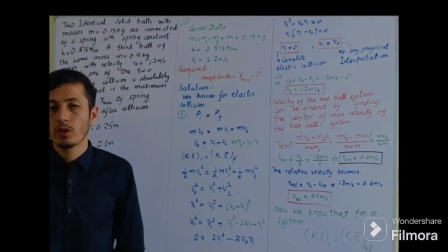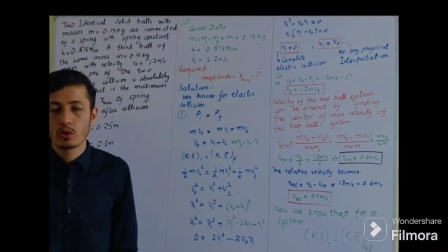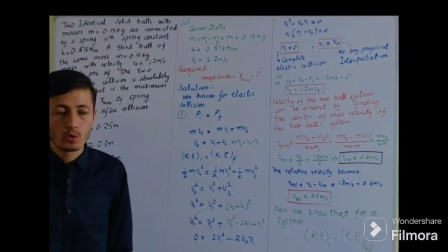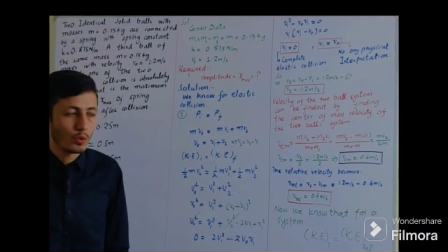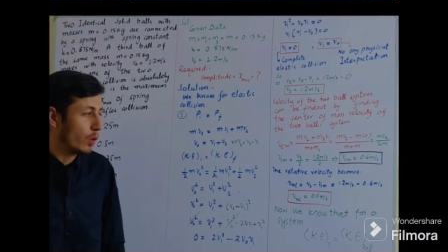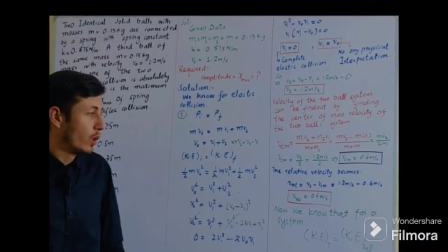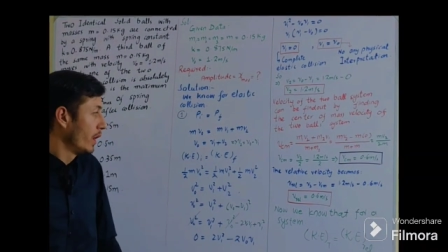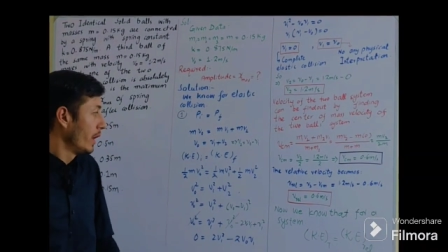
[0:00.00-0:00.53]

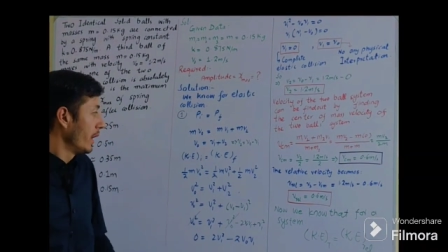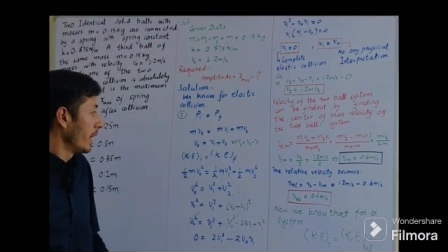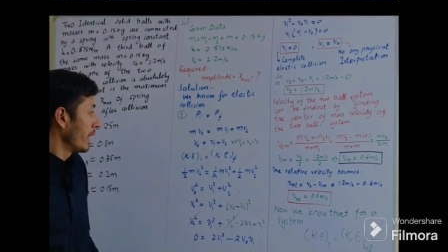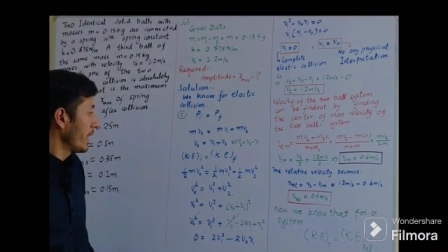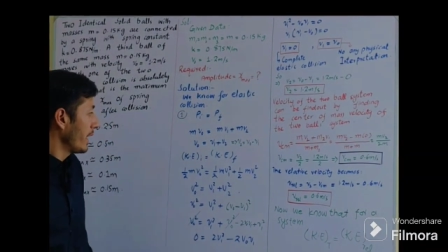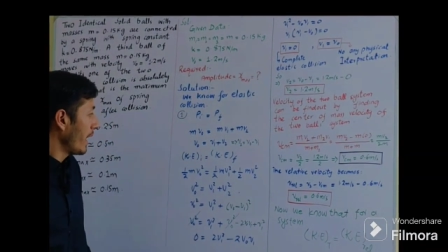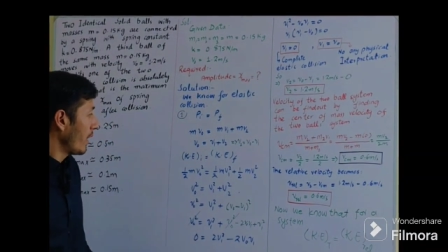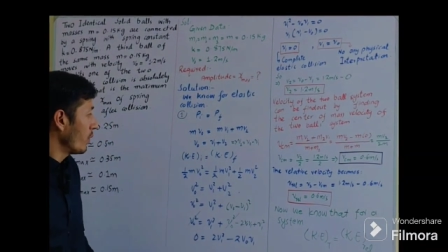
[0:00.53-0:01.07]
2.
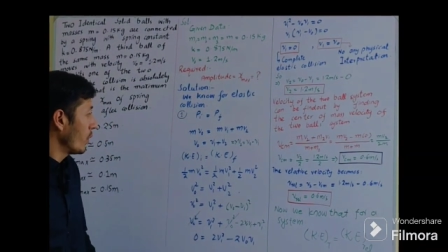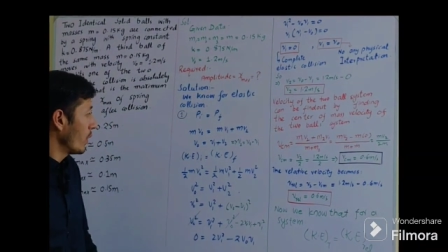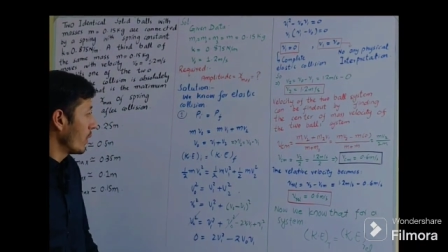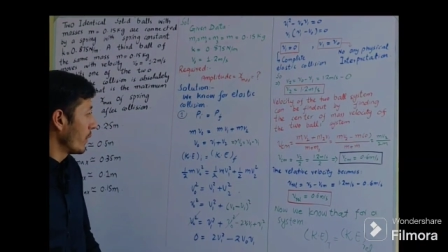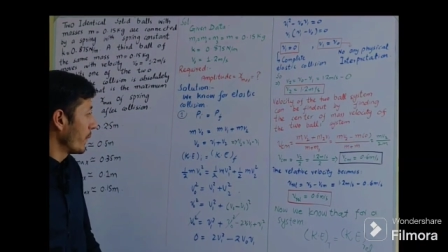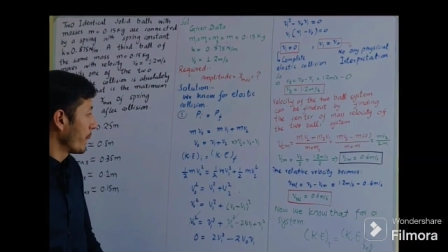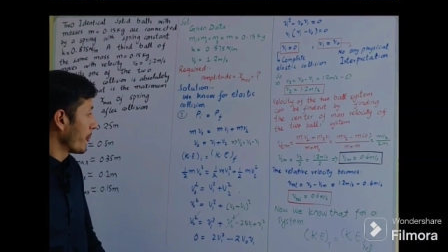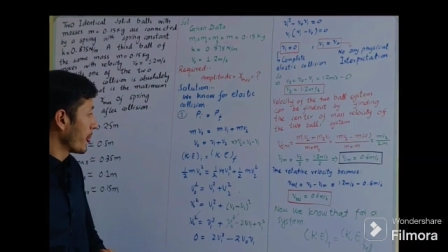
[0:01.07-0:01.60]
Now
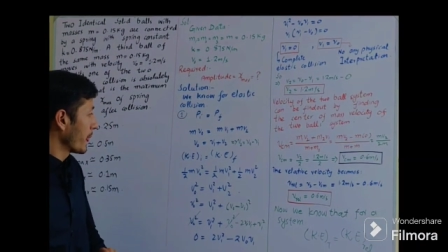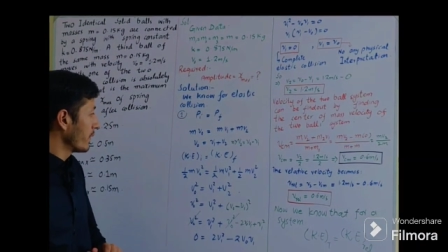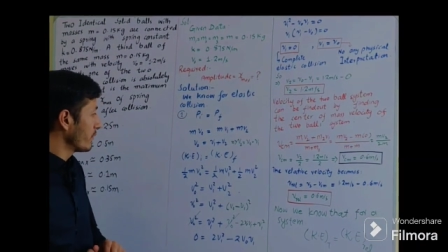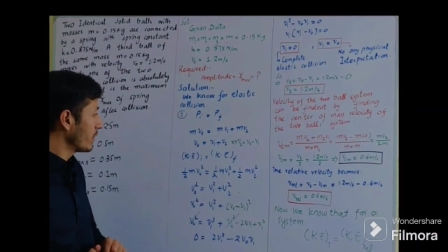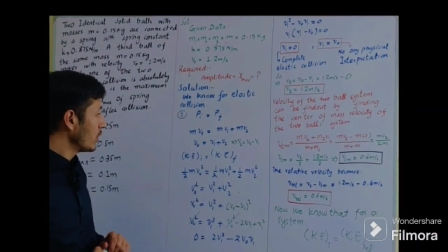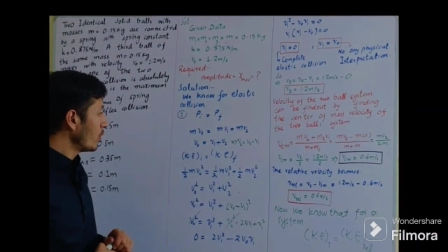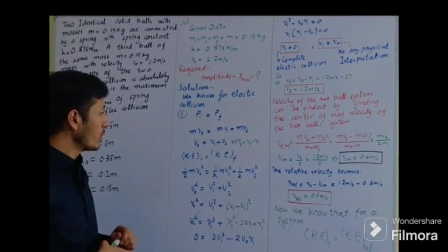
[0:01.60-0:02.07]
we